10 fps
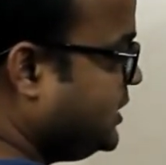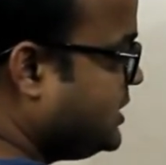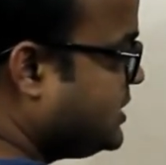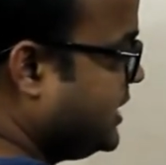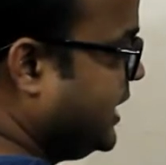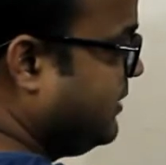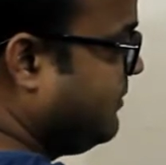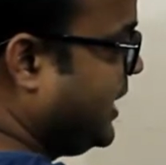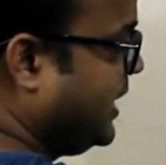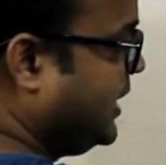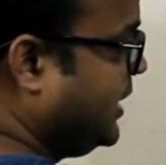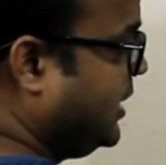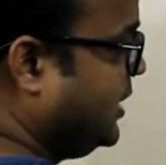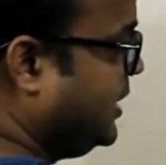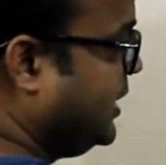the same
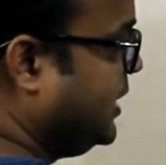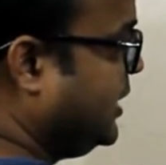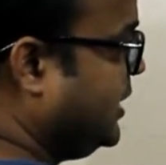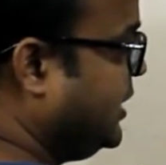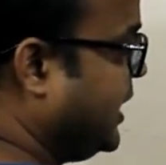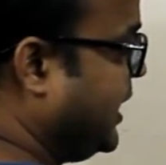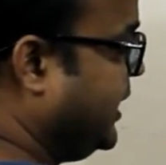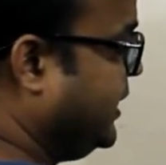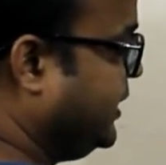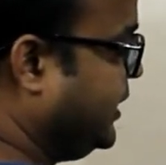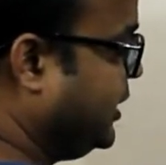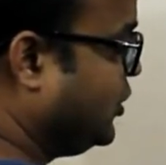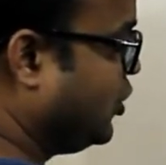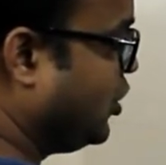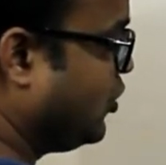angle in
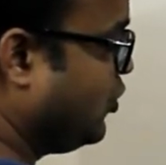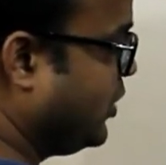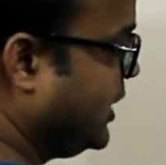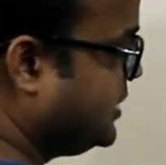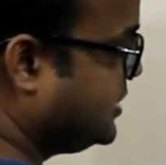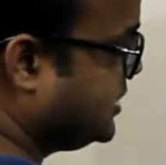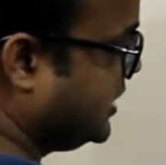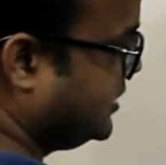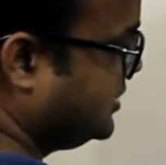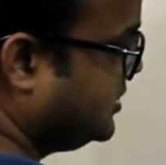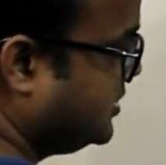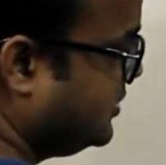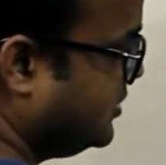anti-clockwise sense,